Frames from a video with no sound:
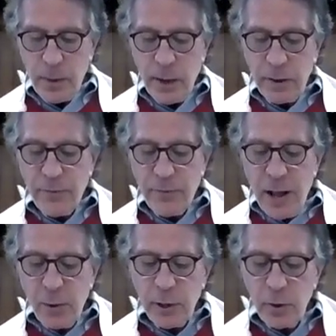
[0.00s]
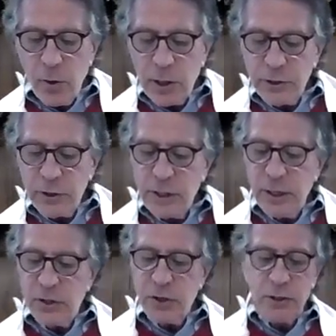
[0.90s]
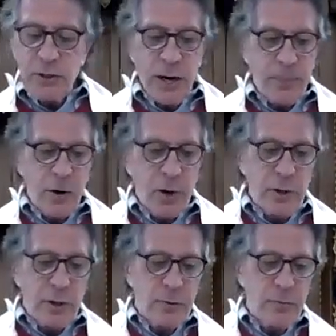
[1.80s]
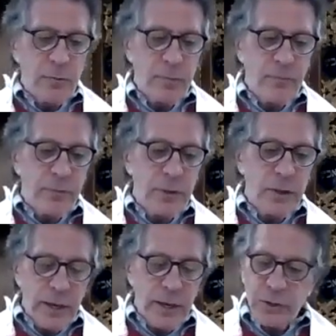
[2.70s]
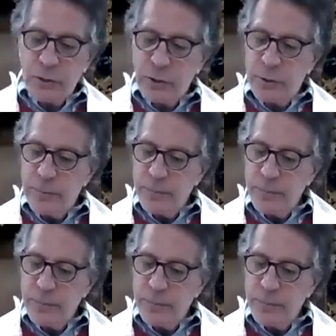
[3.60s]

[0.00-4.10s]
And the following laws and teachings that I'm going to list